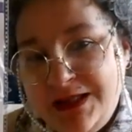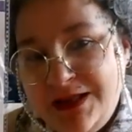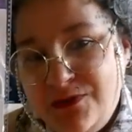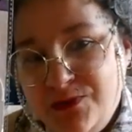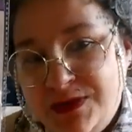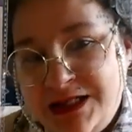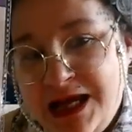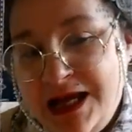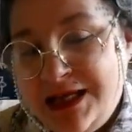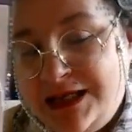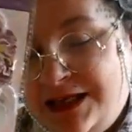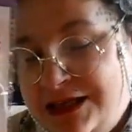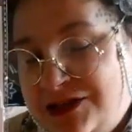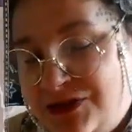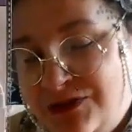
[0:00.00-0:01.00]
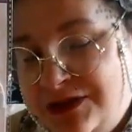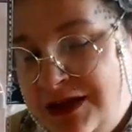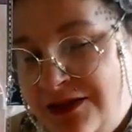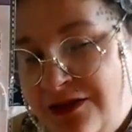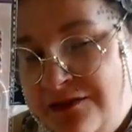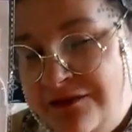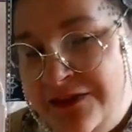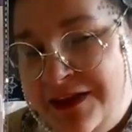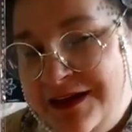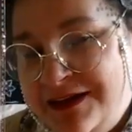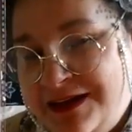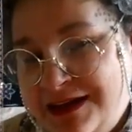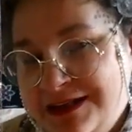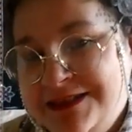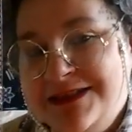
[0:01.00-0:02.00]
a little tag? He's going to love
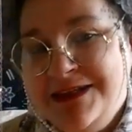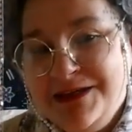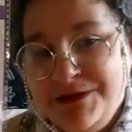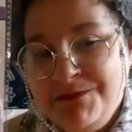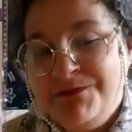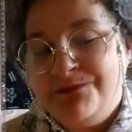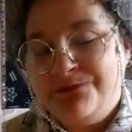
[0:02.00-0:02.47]
that, isn't he?